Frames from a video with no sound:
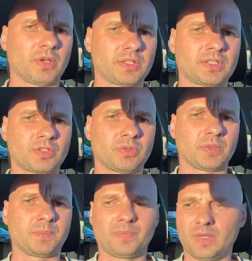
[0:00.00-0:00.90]
and
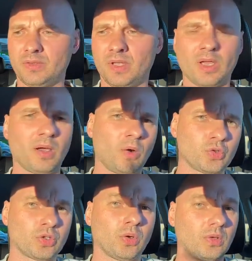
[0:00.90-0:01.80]
etc. There are
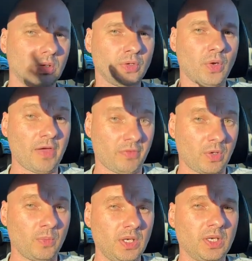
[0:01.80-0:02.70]
also, you have
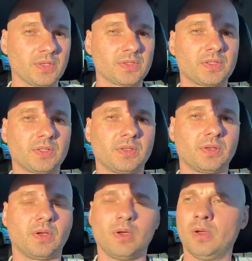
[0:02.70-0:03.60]
convenience
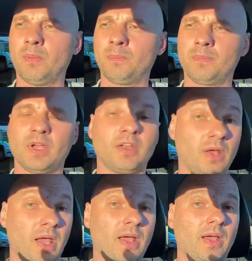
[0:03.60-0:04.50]

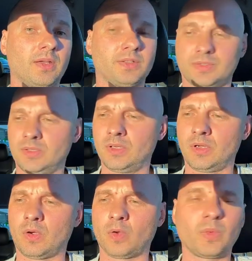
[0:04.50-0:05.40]
and
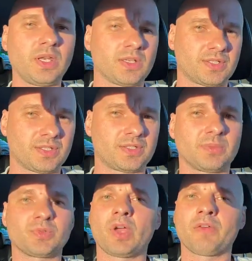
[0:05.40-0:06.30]
convenience
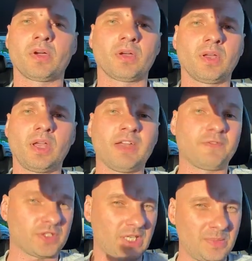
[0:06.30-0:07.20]
systems. You have
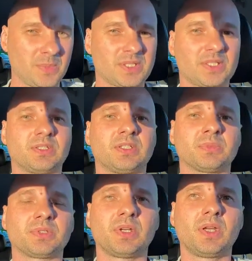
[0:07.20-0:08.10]
infotainment
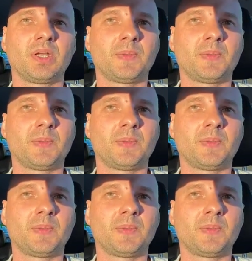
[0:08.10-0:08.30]
systems.